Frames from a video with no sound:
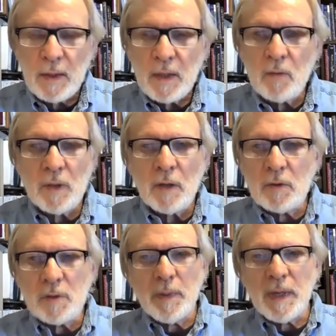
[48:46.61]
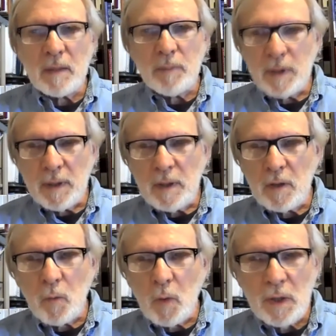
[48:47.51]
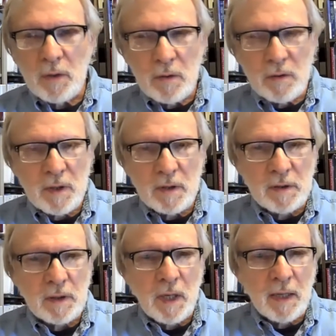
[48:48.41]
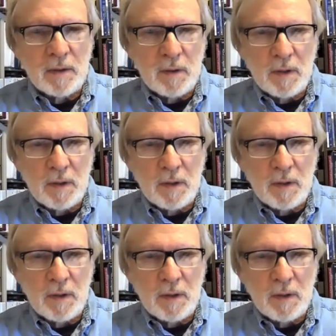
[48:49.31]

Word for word: He, he was big, but he didn't want to use his size